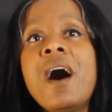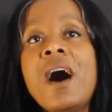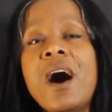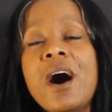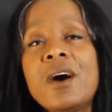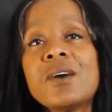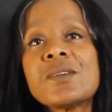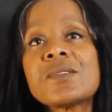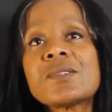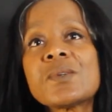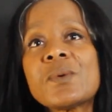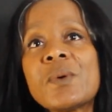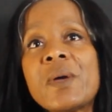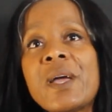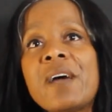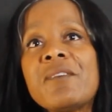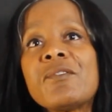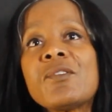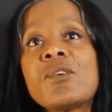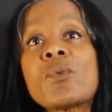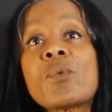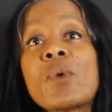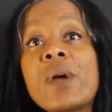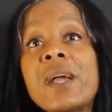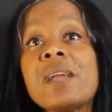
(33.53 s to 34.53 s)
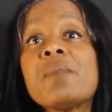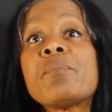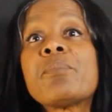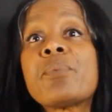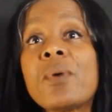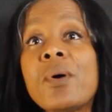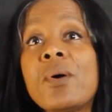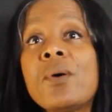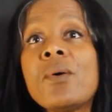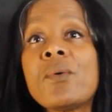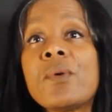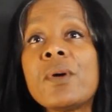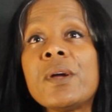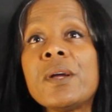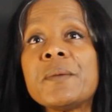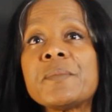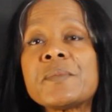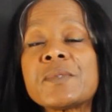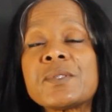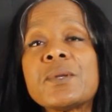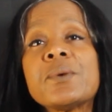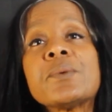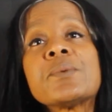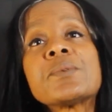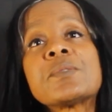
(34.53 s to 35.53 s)
also have great
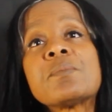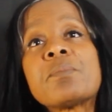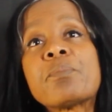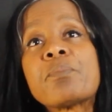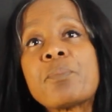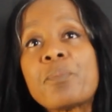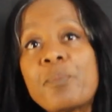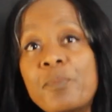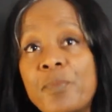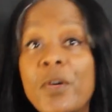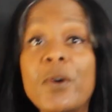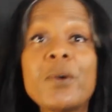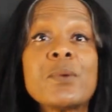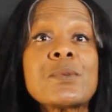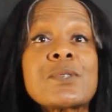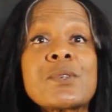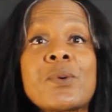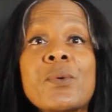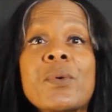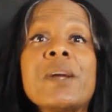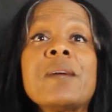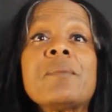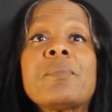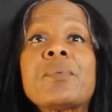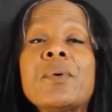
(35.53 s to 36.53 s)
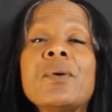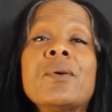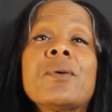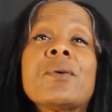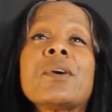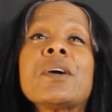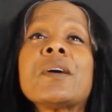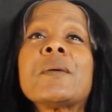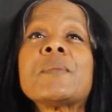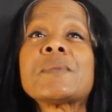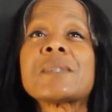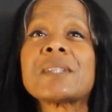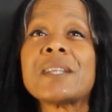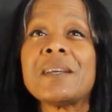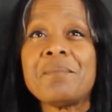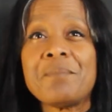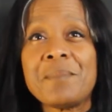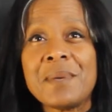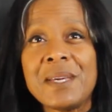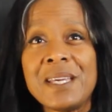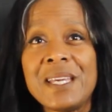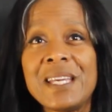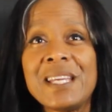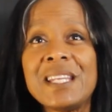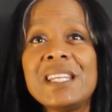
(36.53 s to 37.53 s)
programs, those great programs can
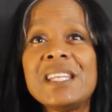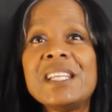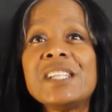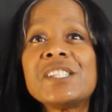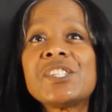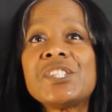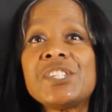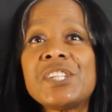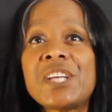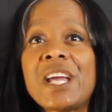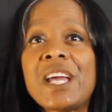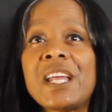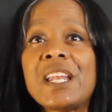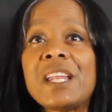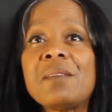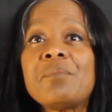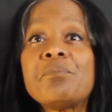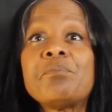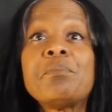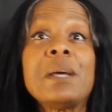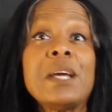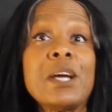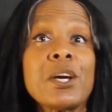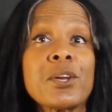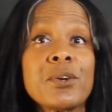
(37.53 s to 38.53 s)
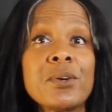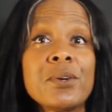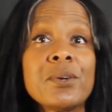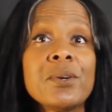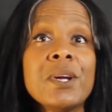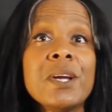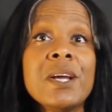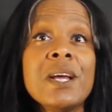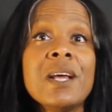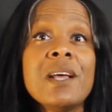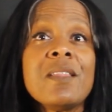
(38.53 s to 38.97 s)
be initiated better.